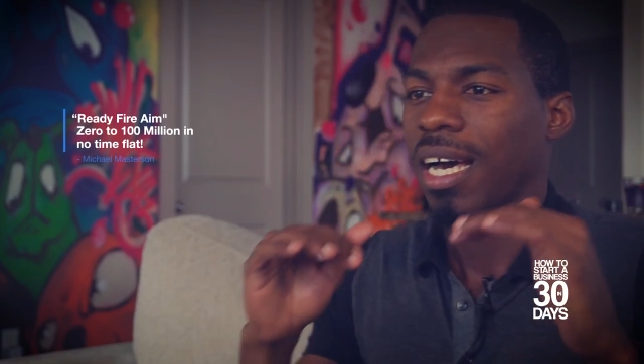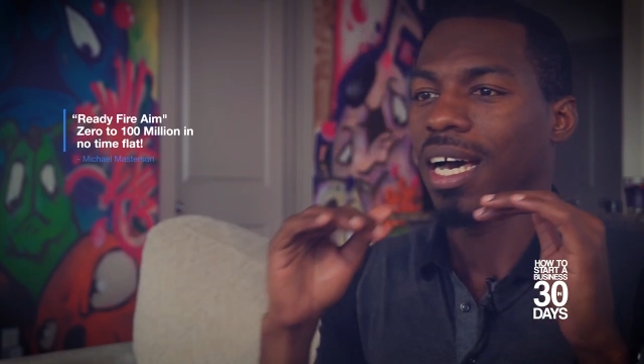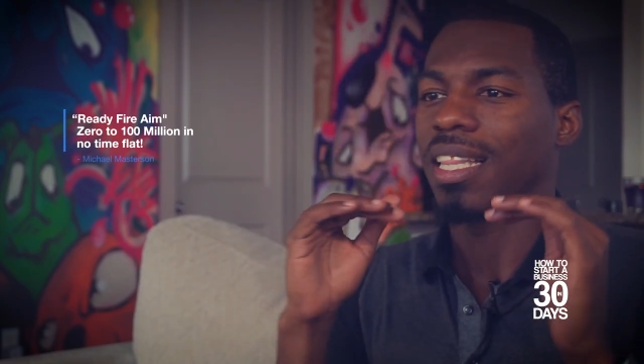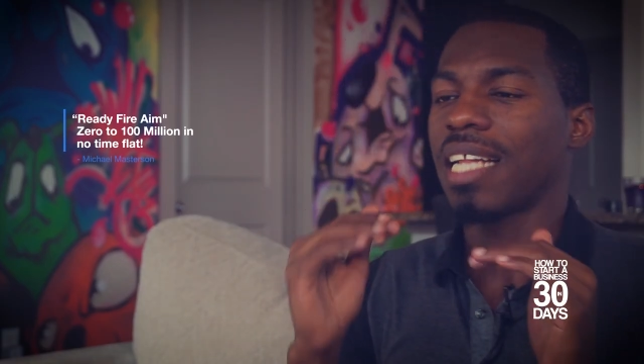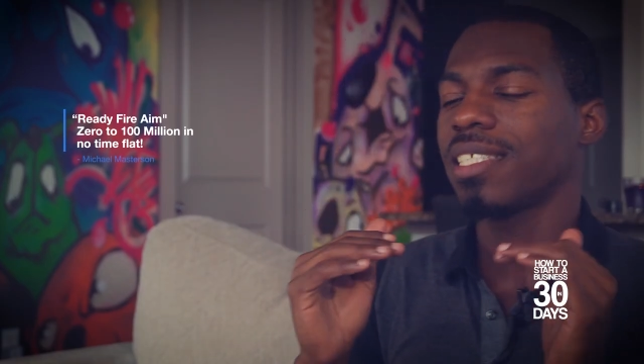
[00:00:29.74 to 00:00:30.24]

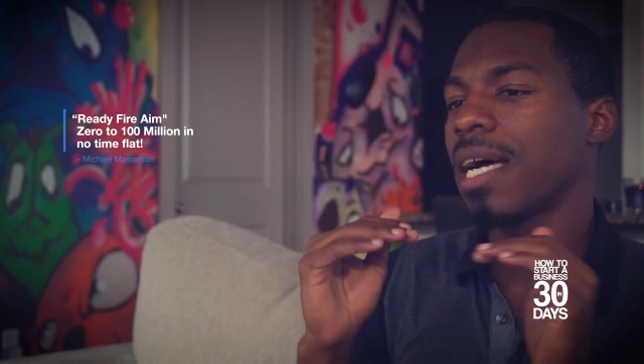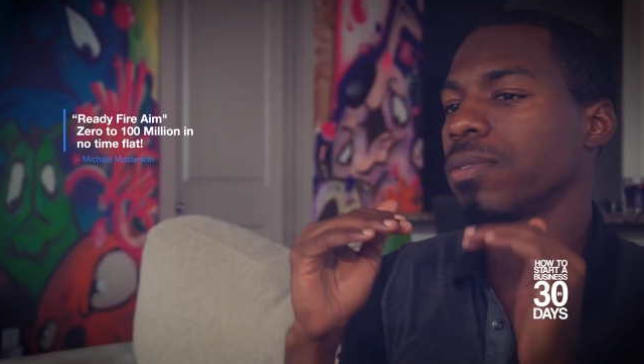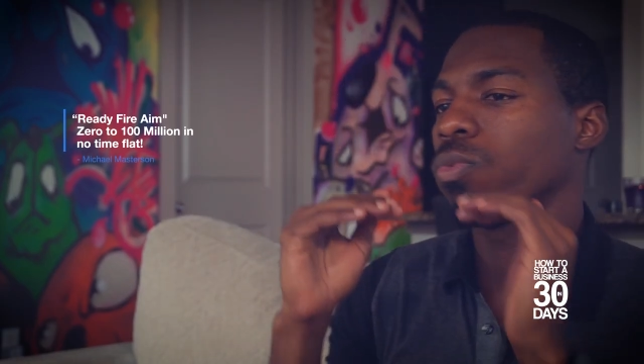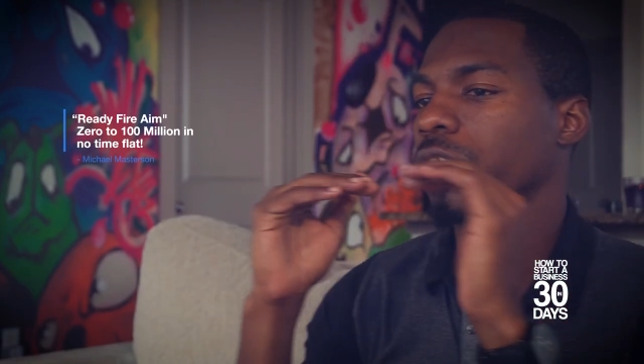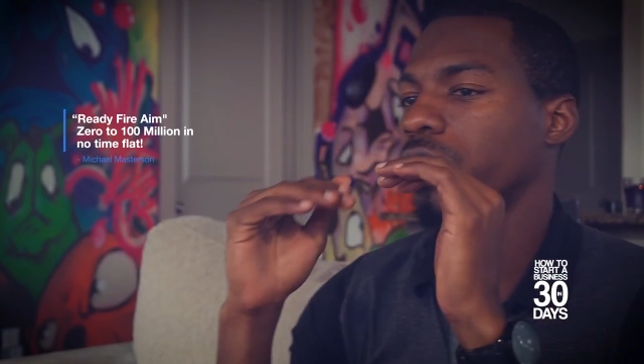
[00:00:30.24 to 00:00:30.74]
A lot of times
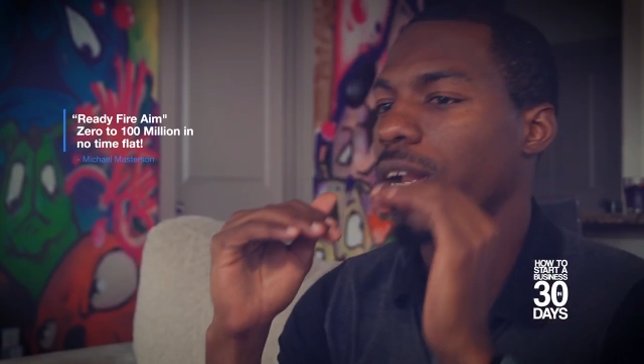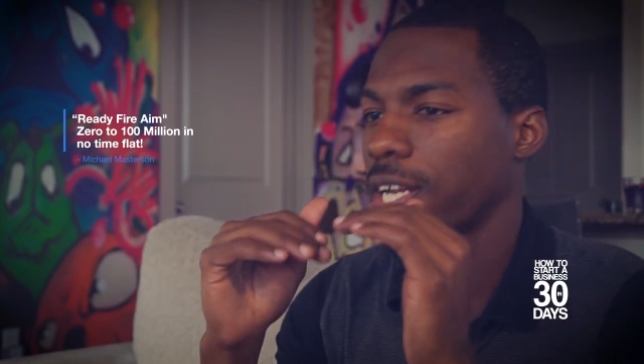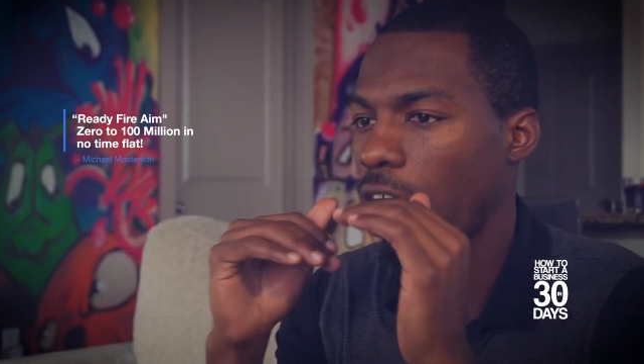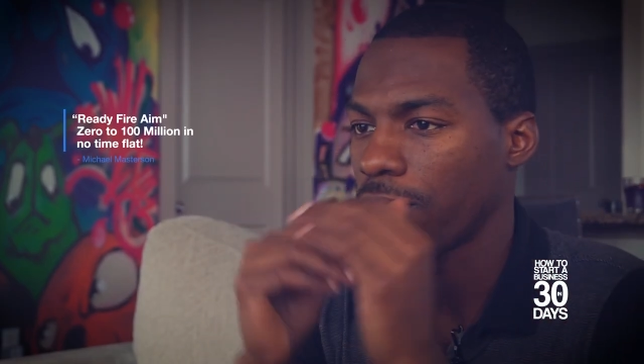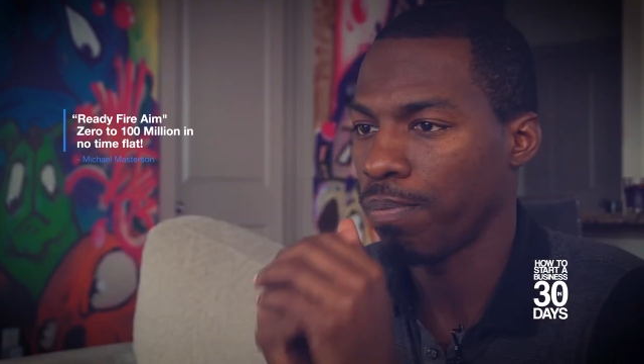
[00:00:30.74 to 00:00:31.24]
when we're starting
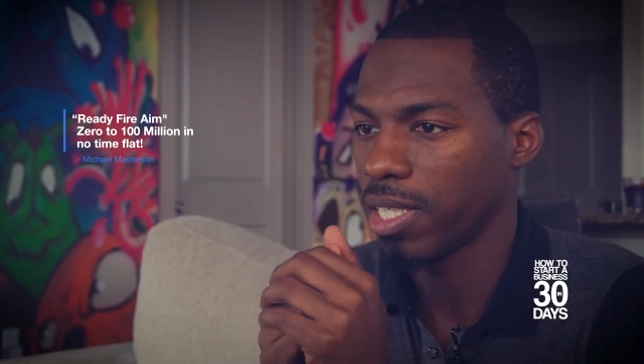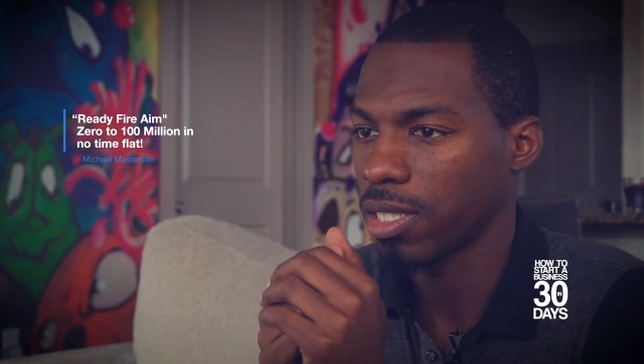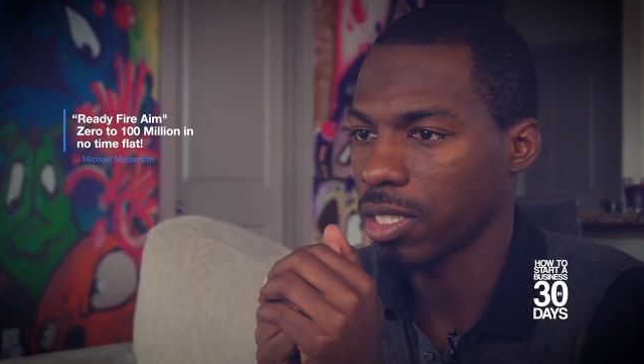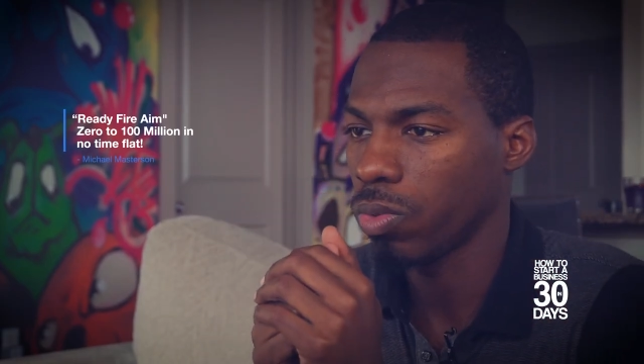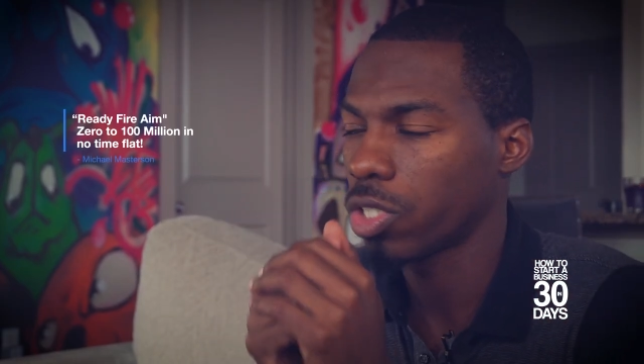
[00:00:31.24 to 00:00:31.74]
off in
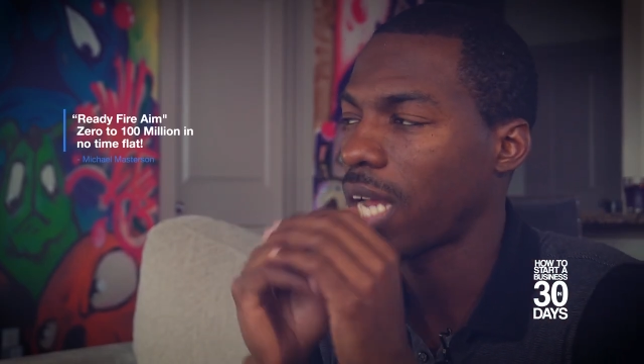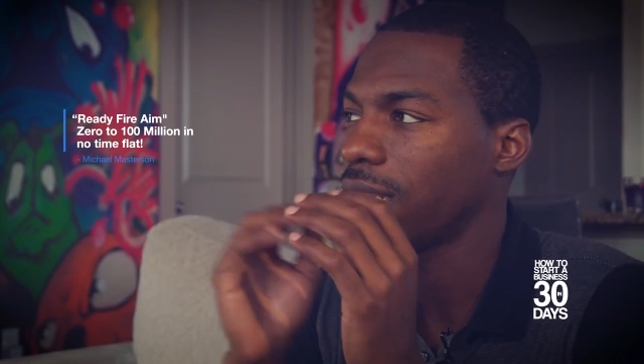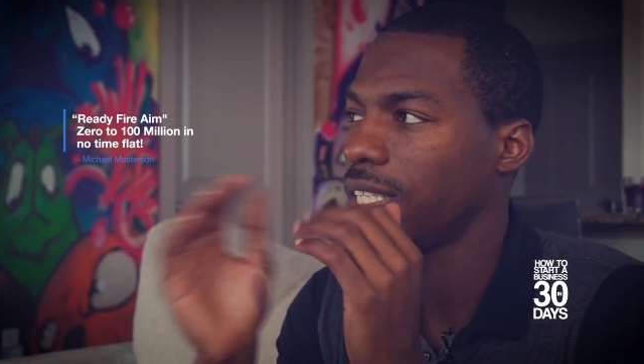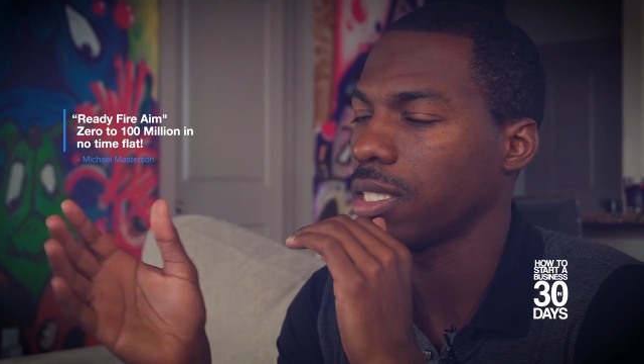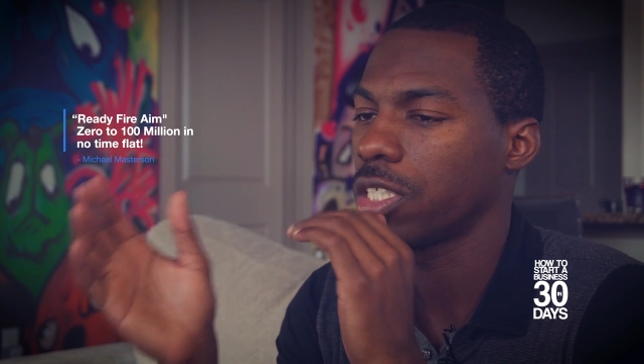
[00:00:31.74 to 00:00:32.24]
business, we try to
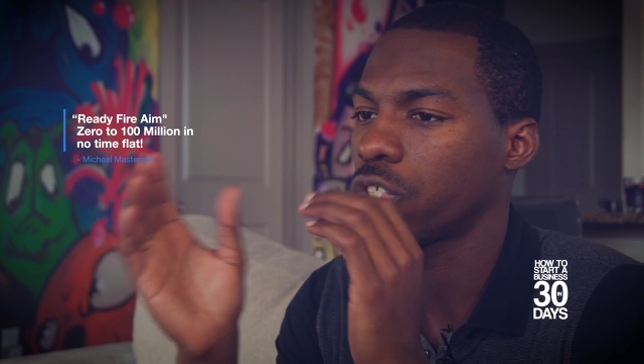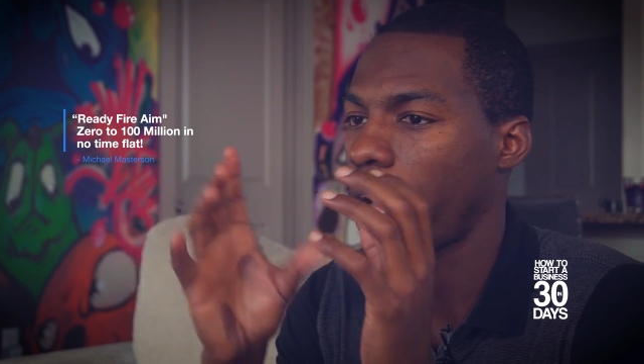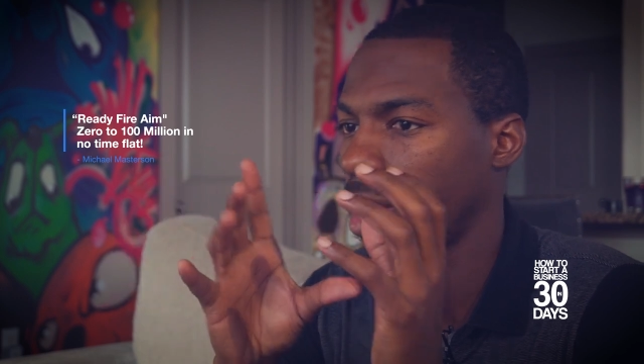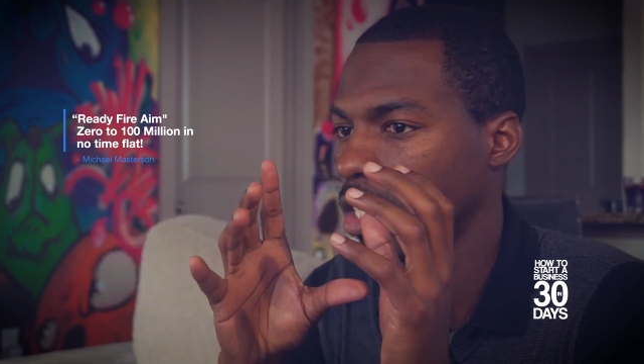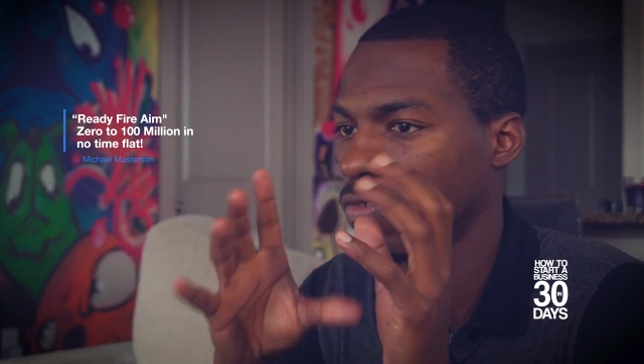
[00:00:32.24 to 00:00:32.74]
listen to
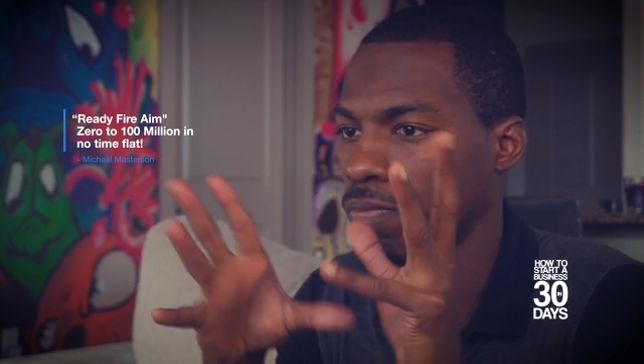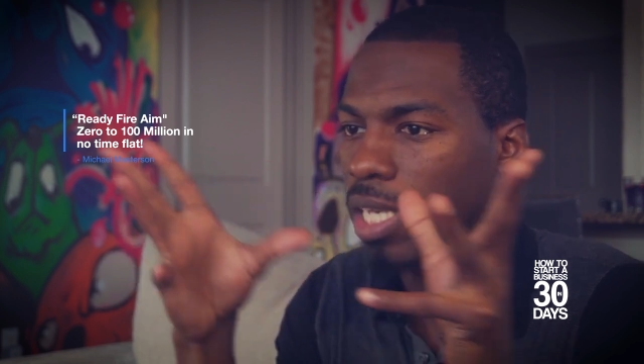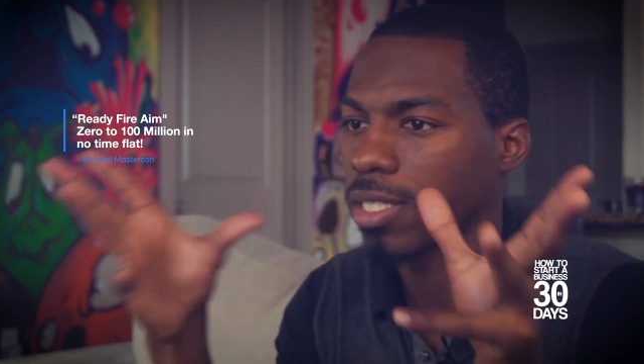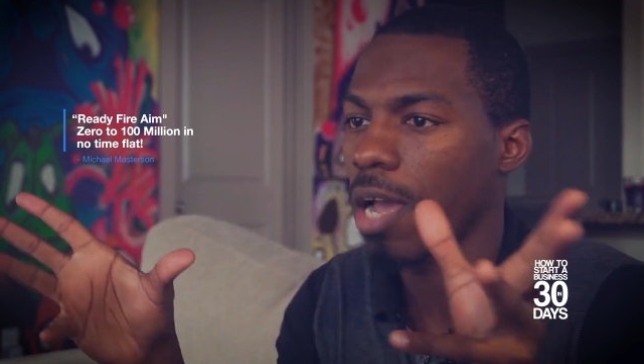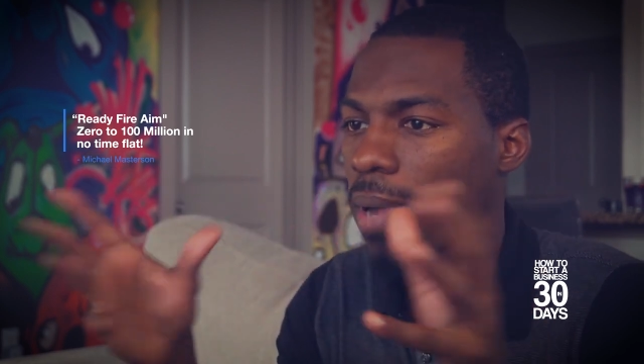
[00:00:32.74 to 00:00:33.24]
strategies from
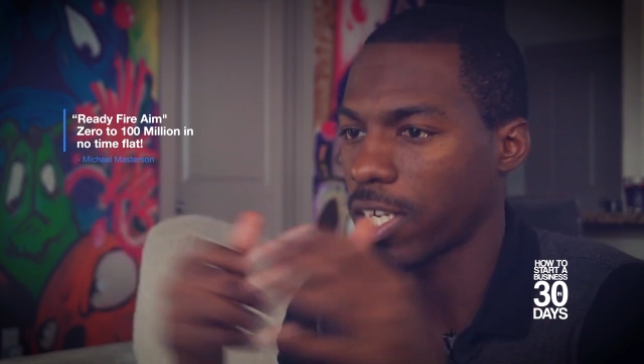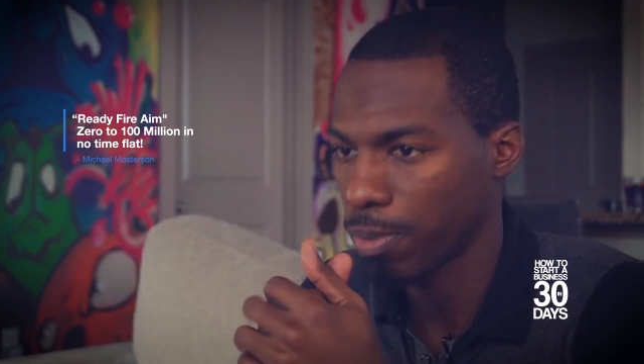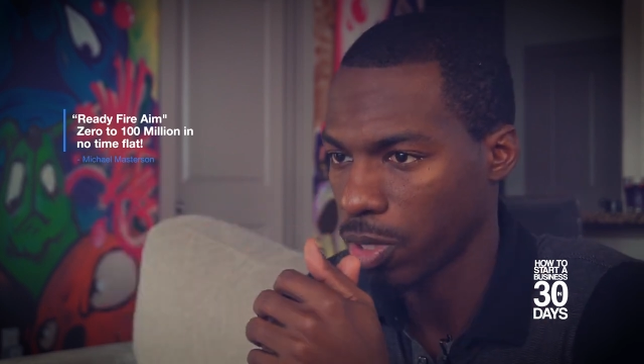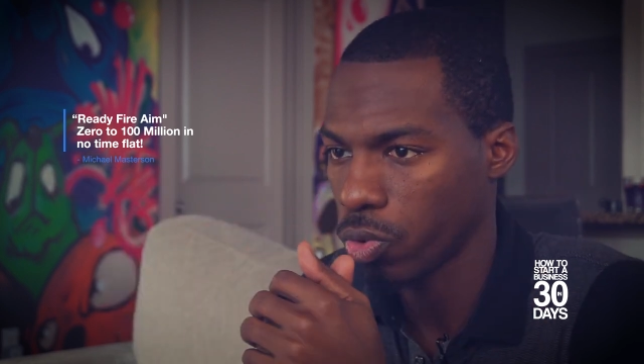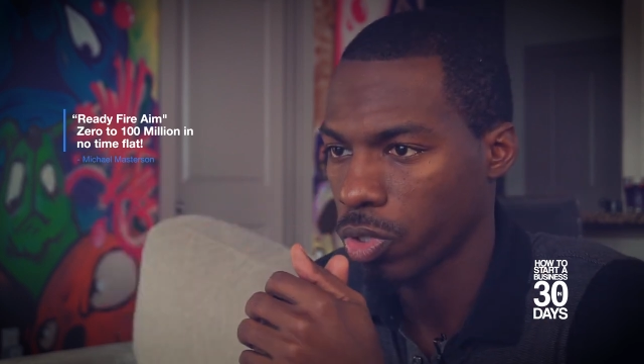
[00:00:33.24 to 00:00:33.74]
big-time
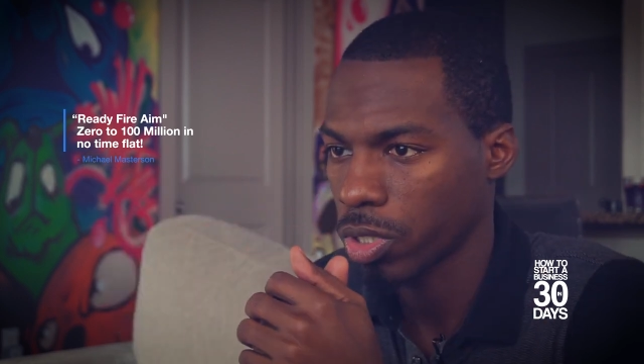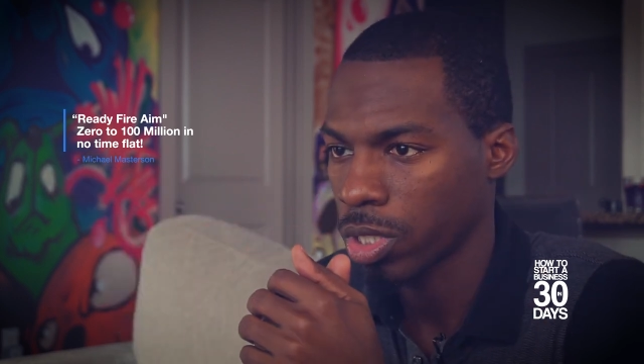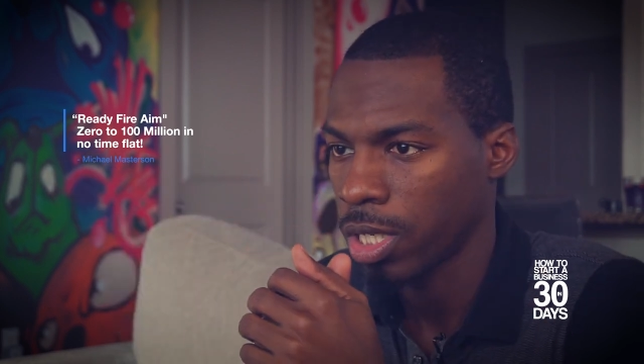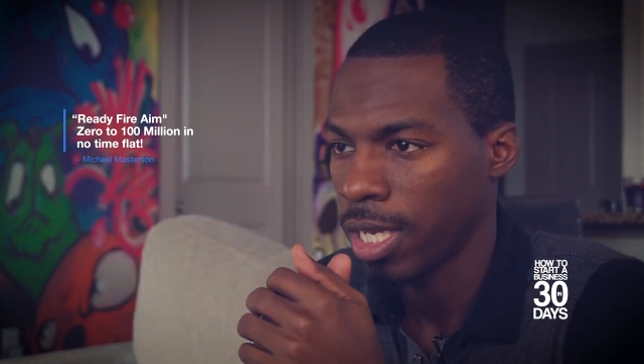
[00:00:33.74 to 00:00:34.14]
entrepreneurs.